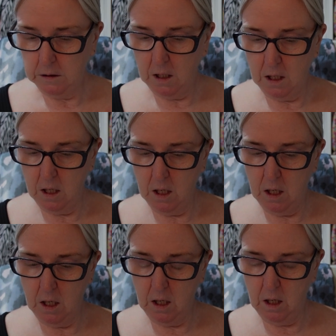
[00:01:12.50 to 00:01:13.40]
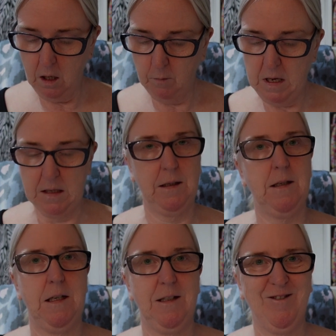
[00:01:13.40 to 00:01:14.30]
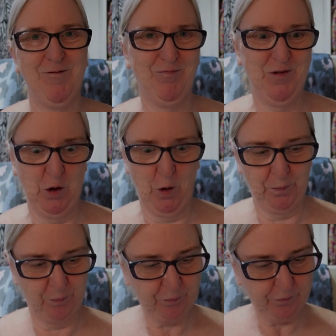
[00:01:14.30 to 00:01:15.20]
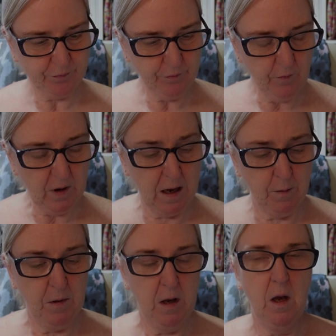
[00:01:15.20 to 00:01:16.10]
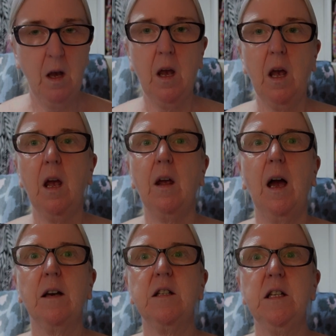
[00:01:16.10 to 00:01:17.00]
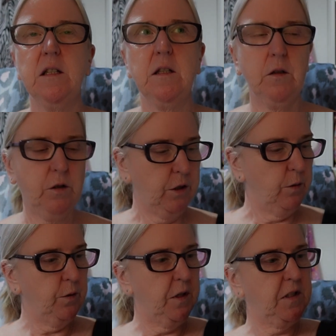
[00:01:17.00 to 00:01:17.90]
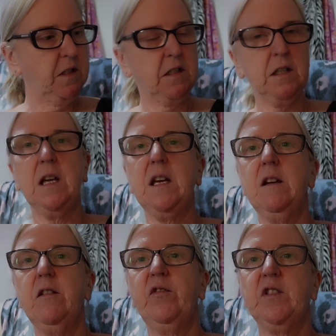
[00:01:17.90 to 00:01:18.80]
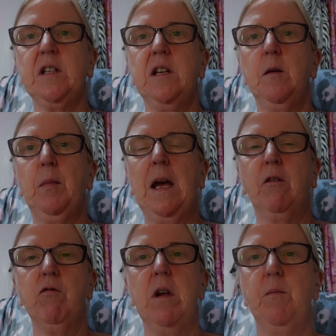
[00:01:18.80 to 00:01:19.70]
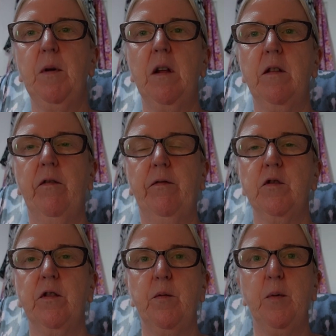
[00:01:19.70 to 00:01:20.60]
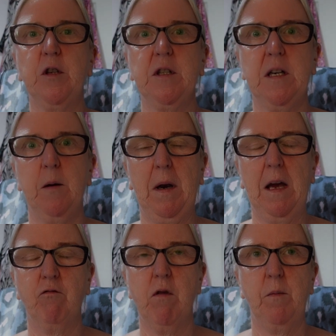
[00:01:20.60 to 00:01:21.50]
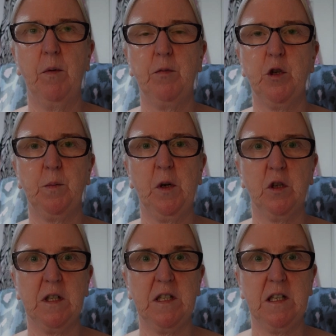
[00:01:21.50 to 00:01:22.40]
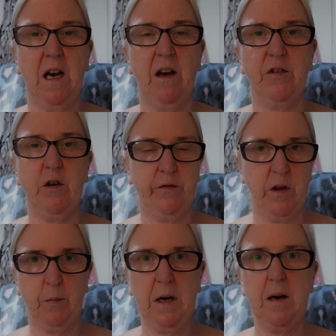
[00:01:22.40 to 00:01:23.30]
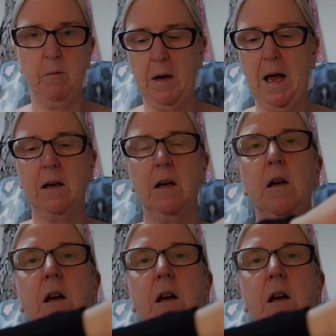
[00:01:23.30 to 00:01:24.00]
Um, yes, I did. So, um, I did do the sleeves in a black rib and the front of the bodice in a black rib just because I didn't have enough in the plain black